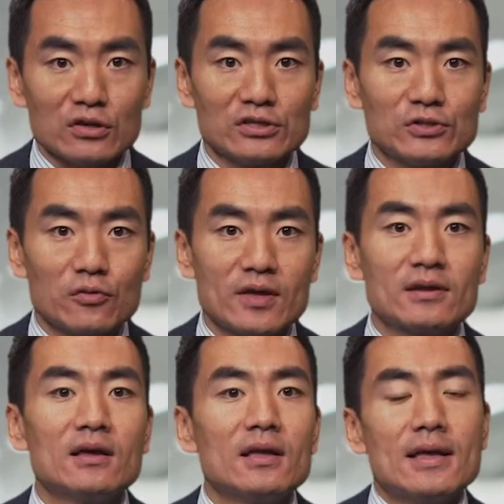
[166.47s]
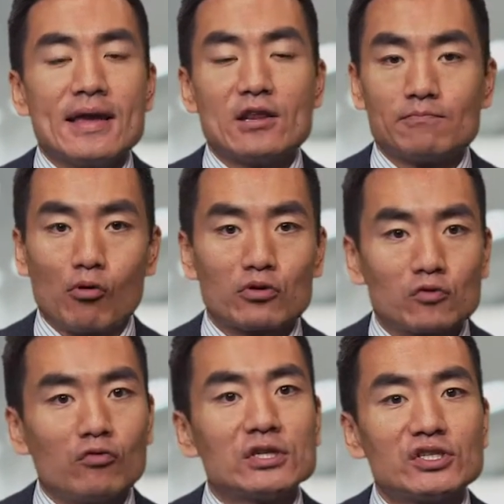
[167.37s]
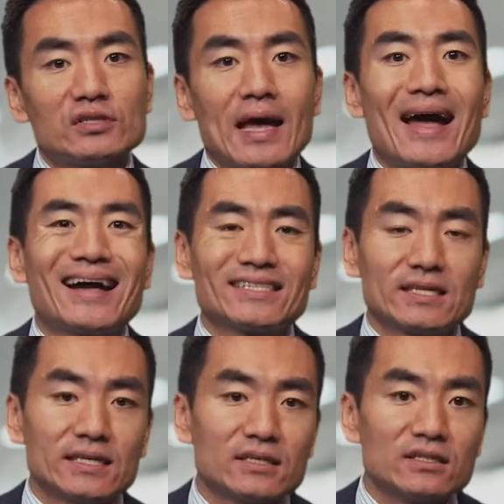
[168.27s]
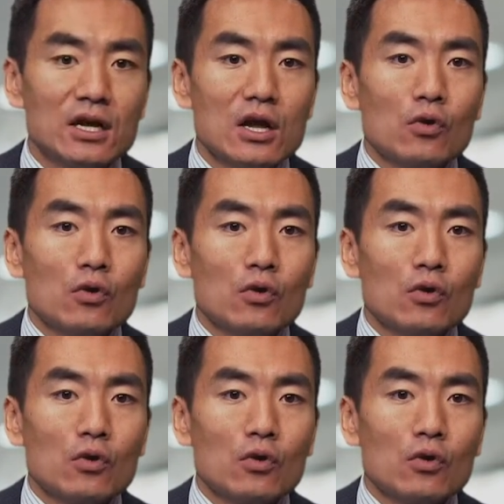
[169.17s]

So then an important question to ask is,